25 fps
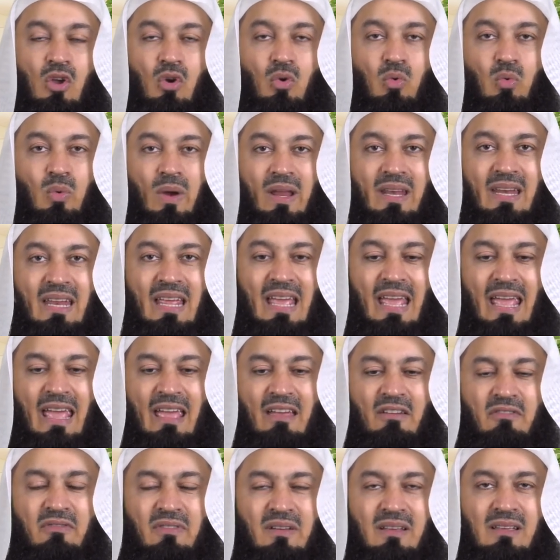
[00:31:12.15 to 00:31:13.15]

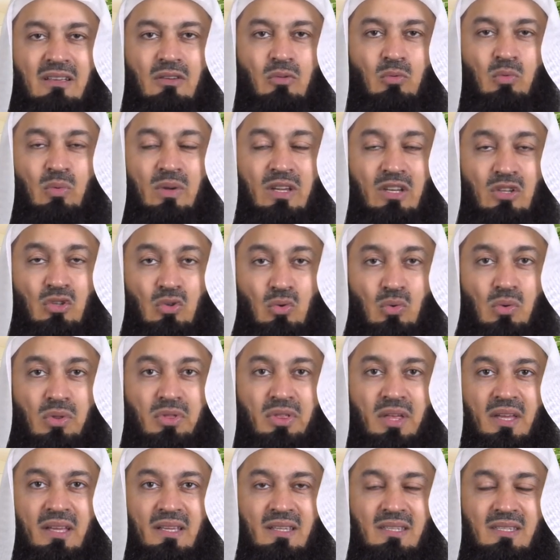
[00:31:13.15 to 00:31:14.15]
whenever we do
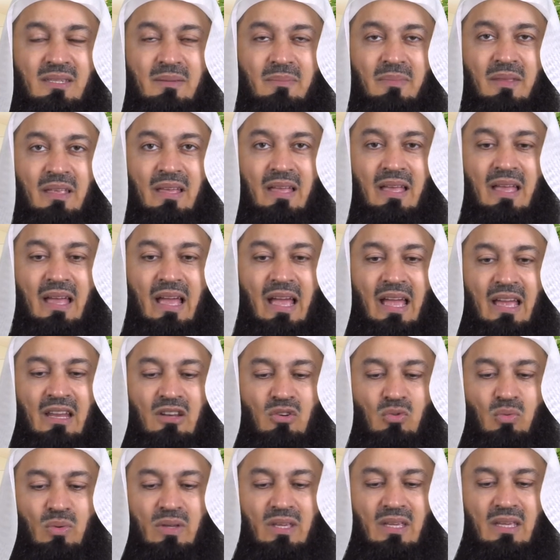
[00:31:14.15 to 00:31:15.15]
things
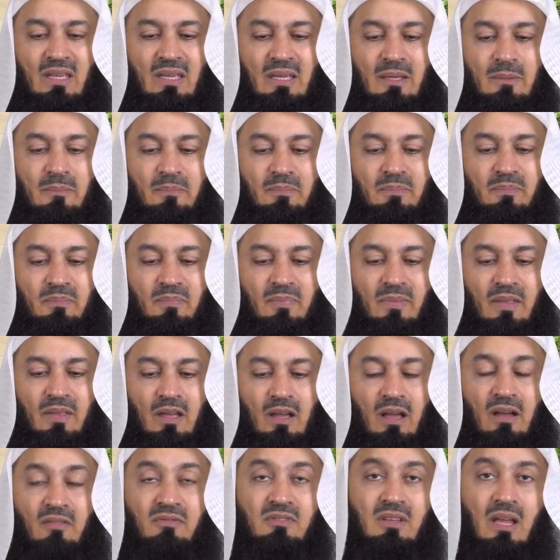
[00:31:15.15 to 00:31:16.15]
and we
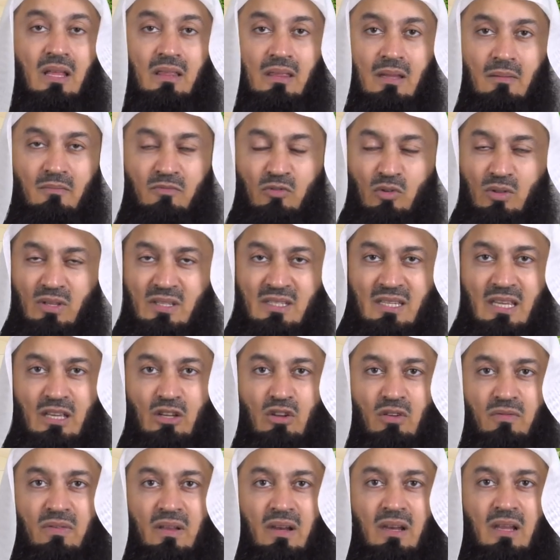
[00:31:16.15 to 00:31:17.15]
have done them for the
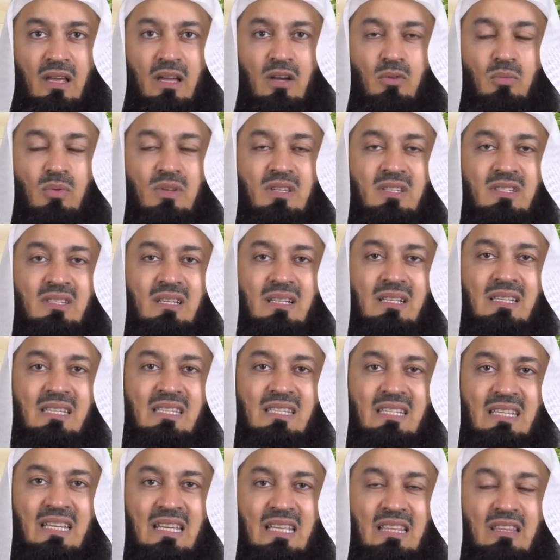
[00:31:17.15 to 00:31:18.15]
sake of Allah, we still
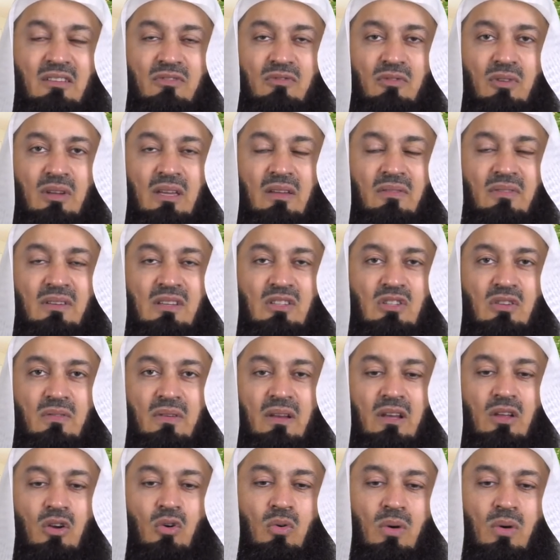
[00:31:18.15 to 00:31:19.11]
seek the forgiveness of Allah.